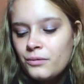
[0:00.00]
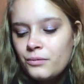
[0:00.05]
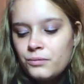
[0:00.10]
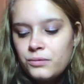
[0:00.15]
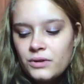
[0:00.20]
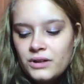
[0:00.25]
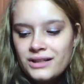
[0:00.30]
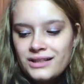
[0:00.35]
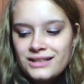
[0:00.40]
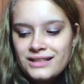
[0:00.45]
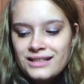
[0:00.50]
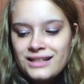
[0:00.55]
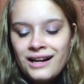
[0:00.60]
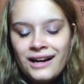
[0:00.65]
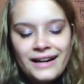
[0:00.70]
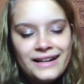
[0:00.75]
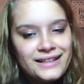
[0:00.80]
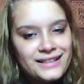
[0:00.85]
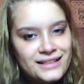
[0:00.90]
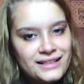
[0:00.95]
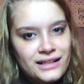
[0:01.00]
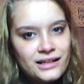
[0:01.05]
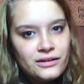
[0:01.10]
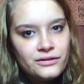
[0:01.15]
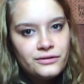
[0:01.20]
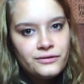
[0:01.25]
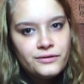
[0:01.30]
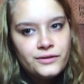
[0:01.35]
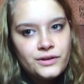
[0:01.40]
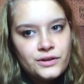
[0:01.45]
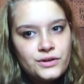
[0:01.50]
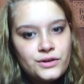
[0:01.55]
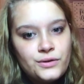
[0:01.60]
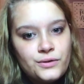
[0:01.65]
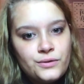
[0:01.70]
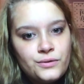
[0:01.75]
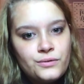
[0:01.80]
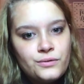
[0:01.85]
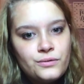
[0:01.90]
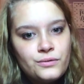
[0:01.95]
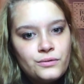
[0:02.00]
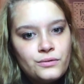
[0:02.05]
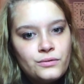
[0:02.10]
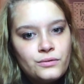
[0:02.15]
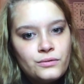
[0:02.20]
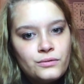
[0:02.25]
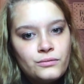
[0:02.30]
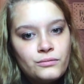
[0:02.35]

was kind enough to,